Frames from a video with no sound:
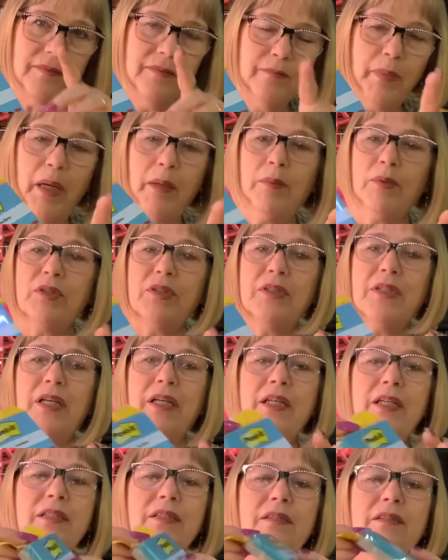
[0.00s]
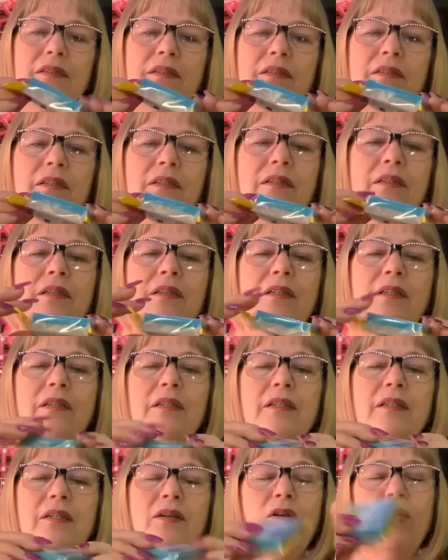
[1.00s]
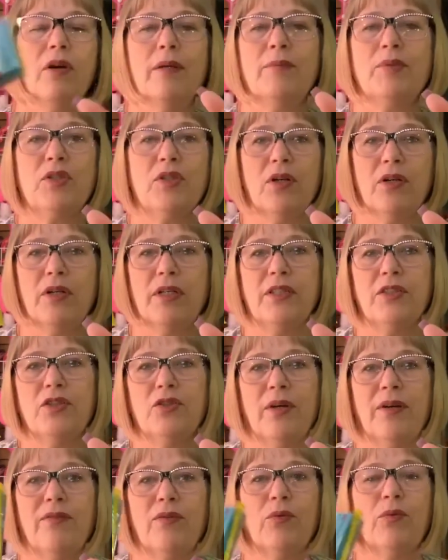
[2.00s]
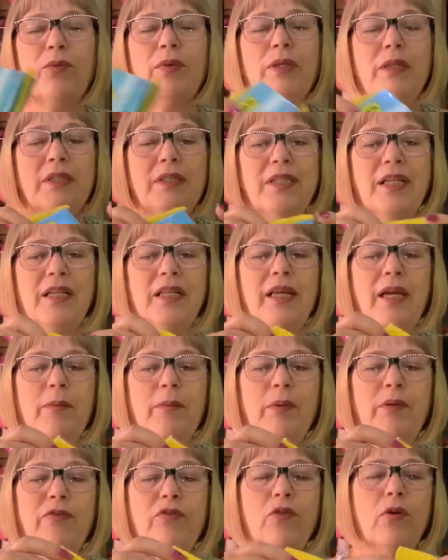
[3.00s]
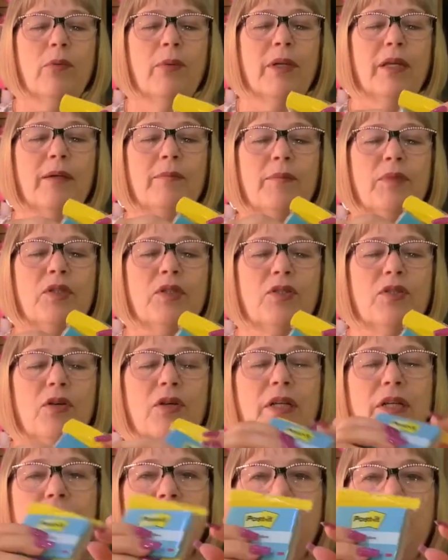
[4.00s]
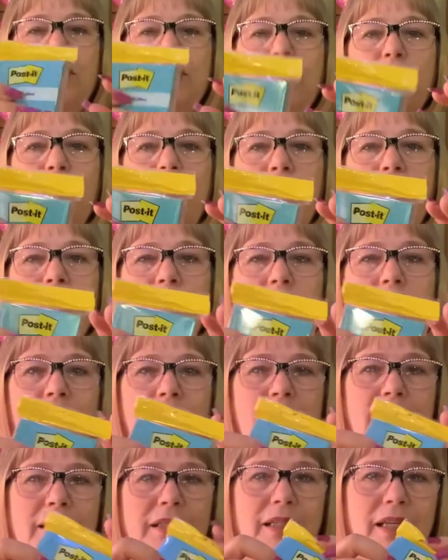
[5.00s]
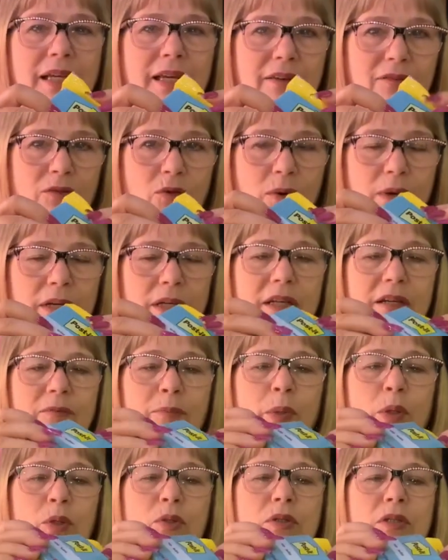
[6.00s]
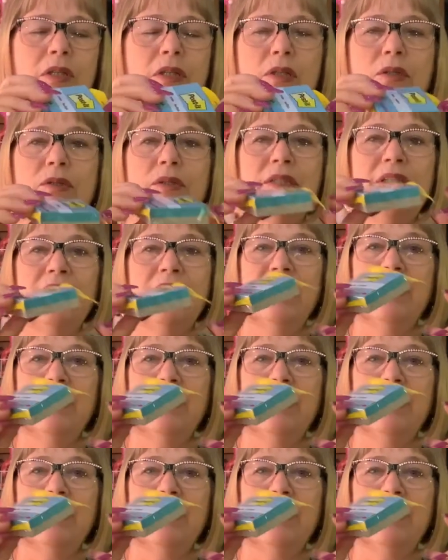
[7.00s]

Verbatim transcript: Bible studies, or I'm starting to. I haven't really done that before, but I'm starting to, and I didn't have quite enough post-it notes.